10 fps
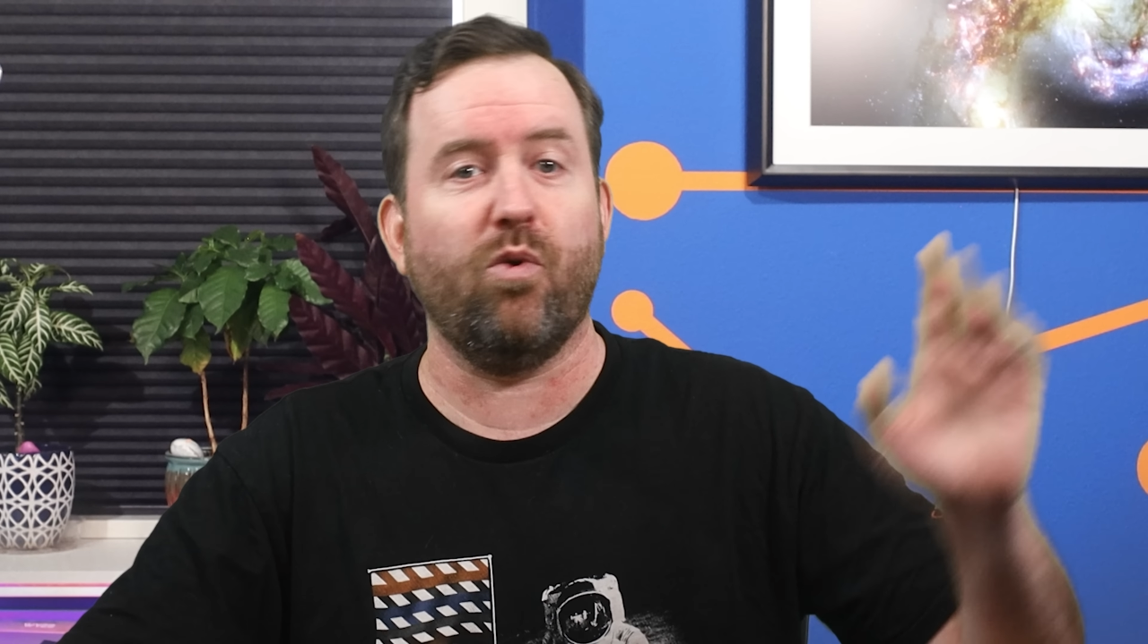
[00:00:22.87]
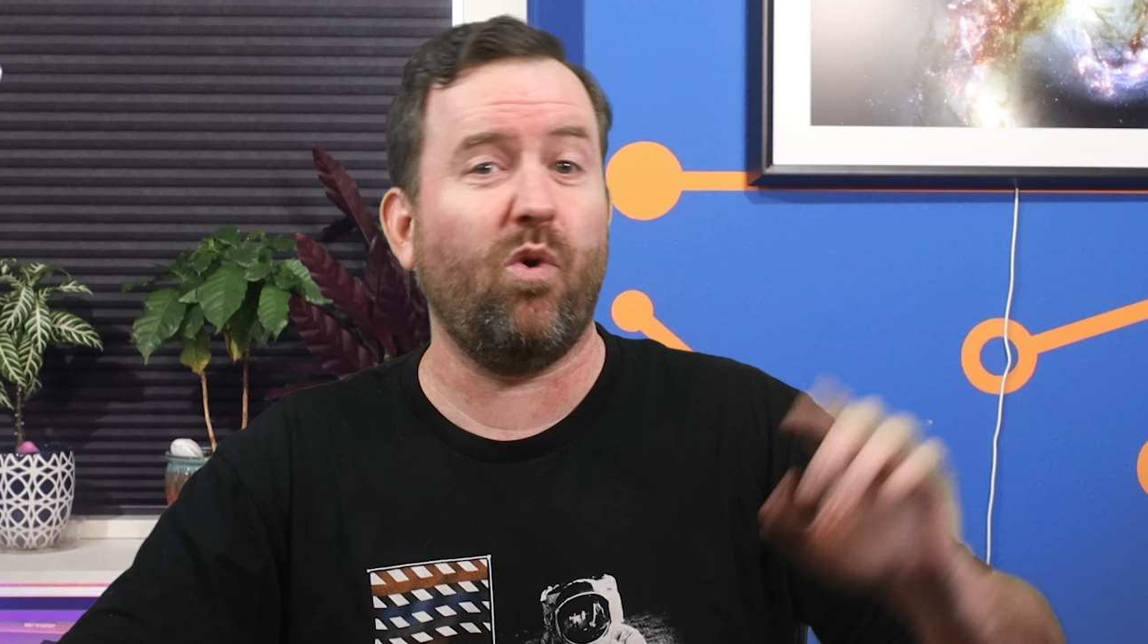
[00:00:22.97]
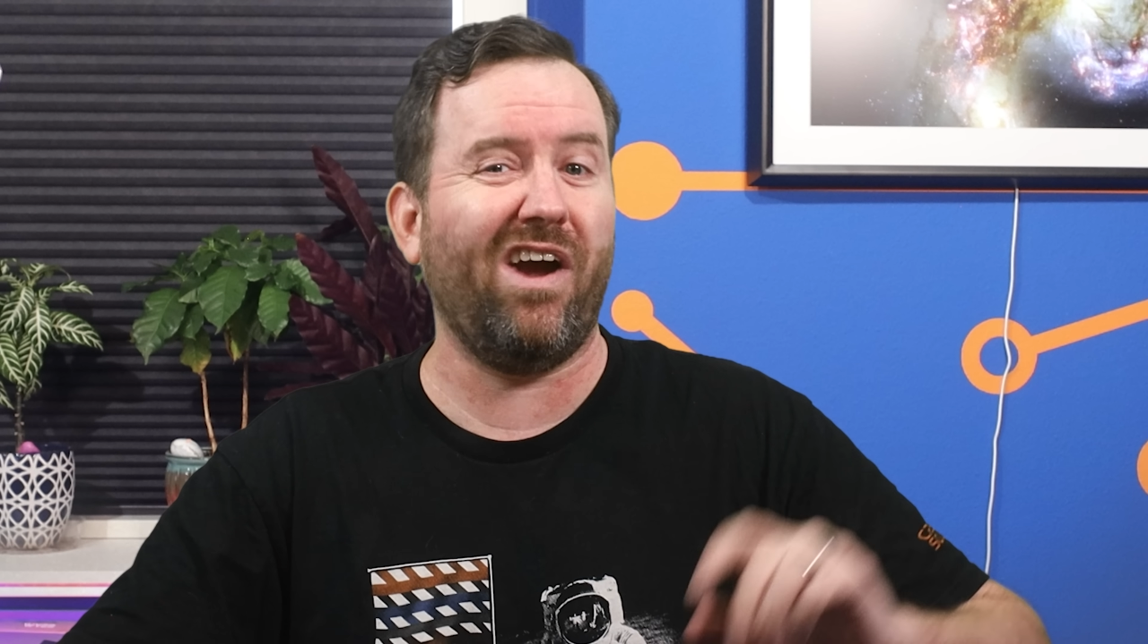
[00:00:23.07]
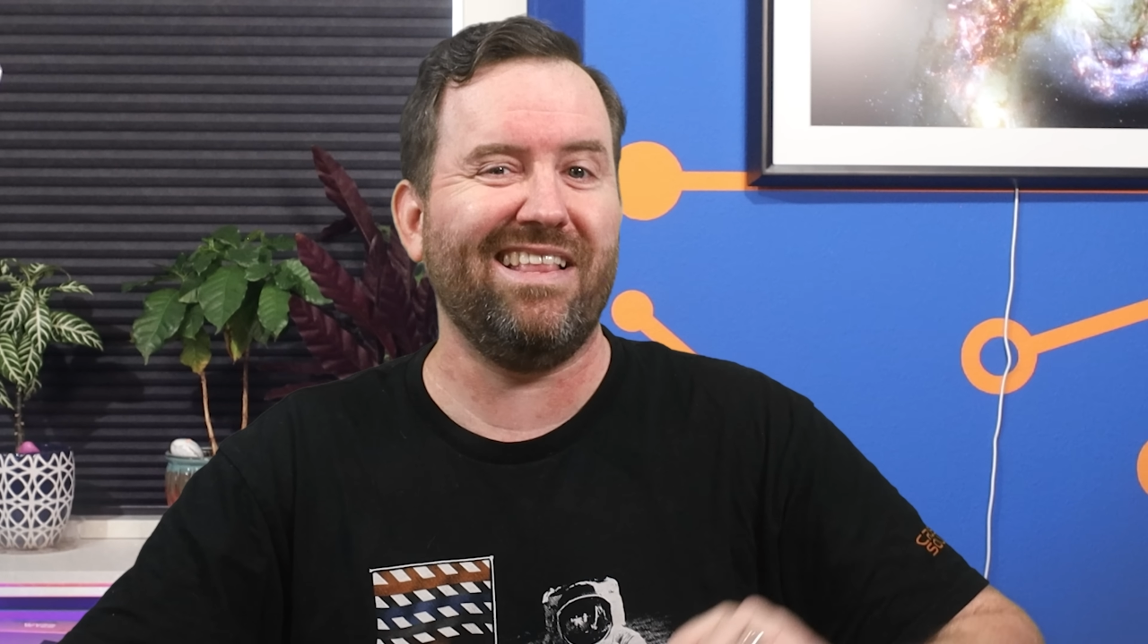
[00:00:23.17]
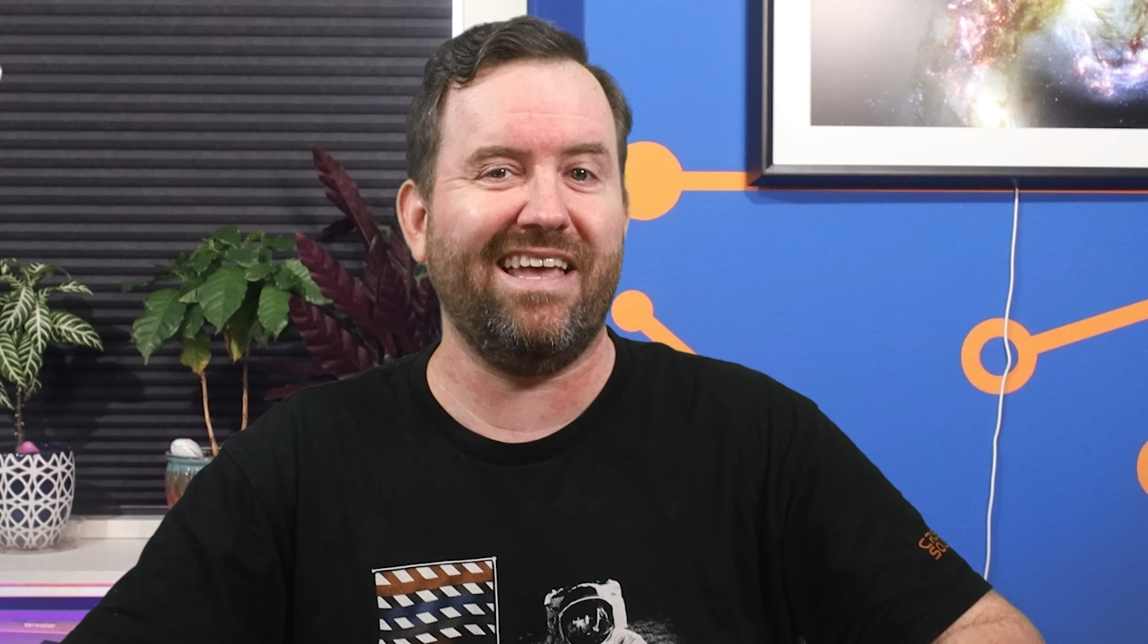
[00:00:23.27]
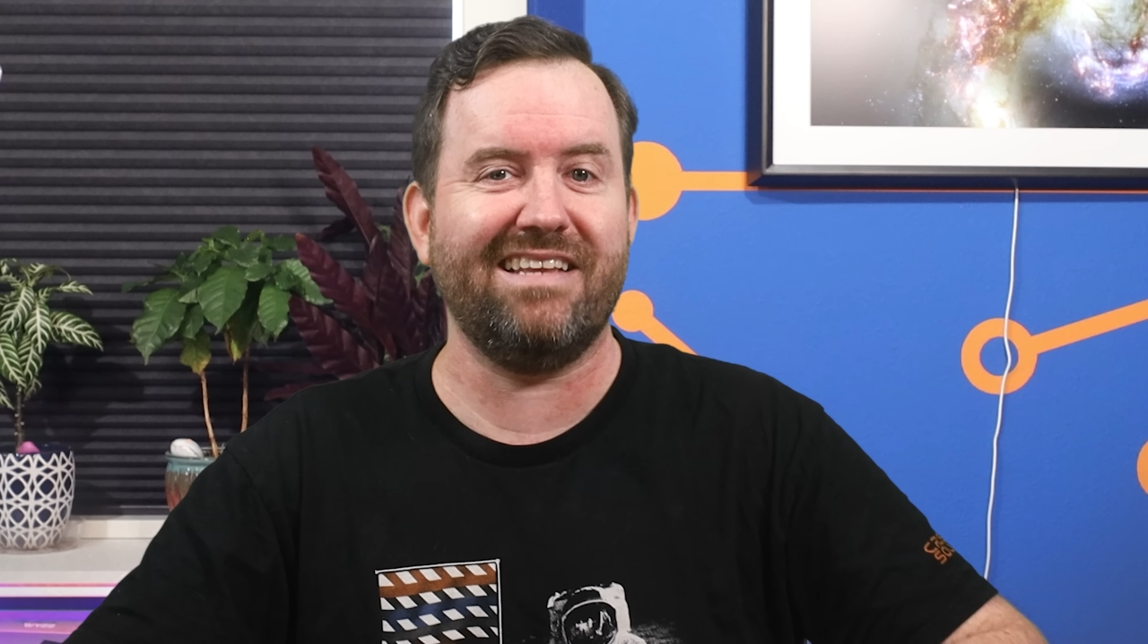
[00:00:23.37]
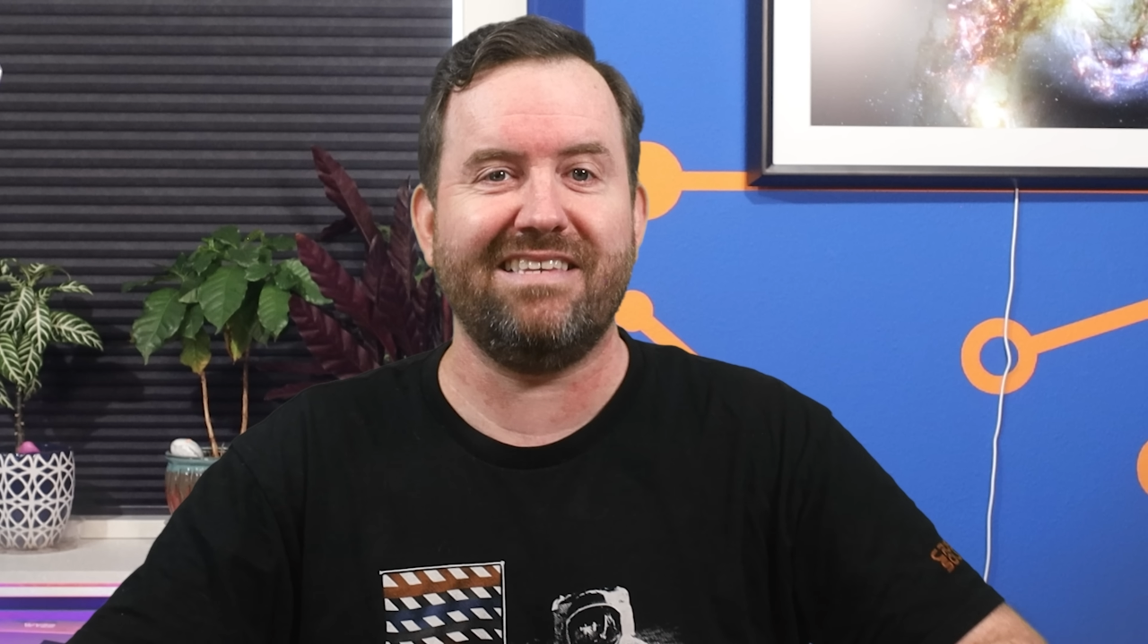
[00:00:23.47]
or where I like